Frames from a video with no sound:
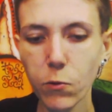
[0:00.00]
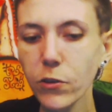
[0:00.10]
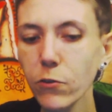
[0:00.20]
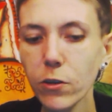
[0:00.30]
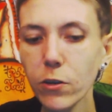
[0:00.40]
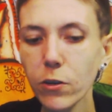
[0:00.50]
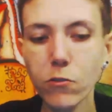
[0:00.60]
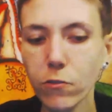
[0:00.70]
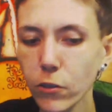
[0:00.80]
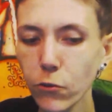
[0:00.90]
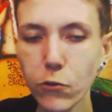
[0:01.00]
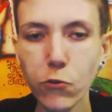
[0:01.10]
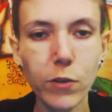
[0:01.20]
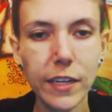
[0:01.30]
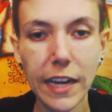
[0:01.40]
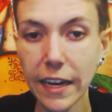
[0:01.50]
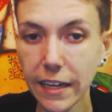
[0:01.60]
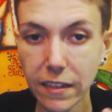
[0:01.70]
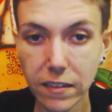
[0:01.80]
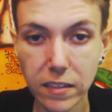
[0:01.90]
where you're
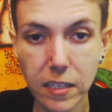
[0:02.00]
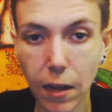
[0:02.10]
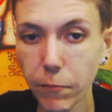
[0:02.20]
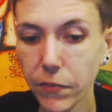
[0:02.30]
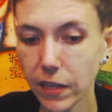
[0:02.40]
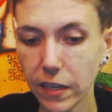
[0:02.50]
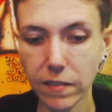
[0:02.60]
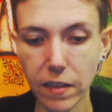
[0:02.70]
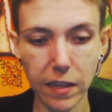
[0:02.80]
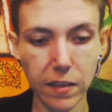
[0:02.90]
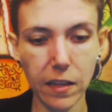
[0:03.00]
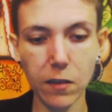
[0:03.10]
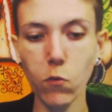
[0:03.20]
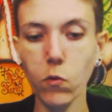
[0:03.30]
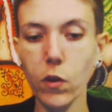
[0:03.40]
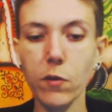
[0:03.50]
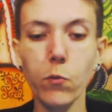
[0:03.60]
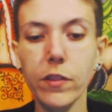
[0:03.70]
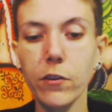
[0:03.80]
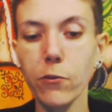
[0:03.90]
creating something like
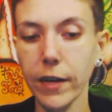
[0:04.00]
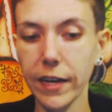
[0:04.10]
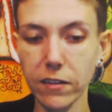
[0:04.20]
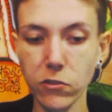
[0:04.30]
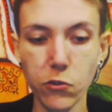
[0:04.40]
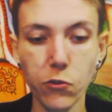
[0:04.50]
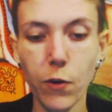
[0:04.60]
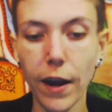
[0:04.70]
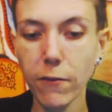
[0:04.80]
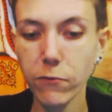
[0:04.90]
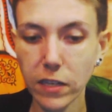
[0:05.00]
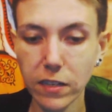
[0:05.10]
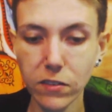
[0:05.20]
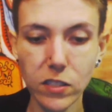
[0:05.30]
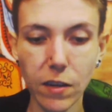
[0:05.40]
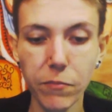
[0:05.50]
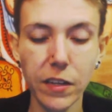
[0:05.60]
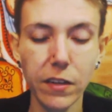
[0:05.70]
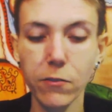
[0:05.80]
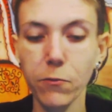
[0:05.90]
with your hands. You're crafting
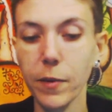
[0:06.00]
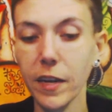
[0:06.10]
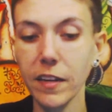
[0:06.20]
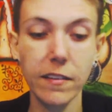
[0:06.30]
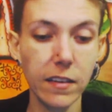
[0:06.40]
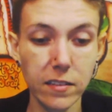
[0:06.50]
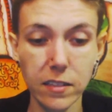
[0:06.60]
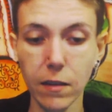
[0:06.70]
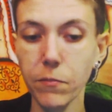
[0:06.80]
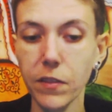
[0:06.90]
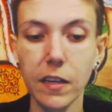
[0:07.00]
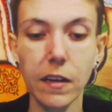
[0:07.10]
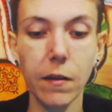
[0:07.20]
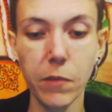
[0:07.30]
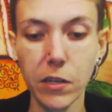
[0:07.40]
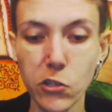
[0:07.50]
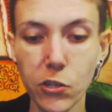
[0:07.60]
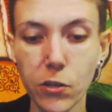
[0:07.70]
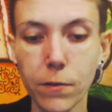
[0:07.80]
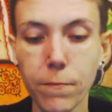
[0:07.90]
something or painting something. I'm not
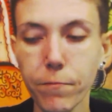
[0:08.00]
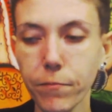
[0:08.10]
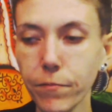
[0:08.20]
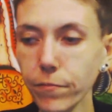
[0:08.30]
sure.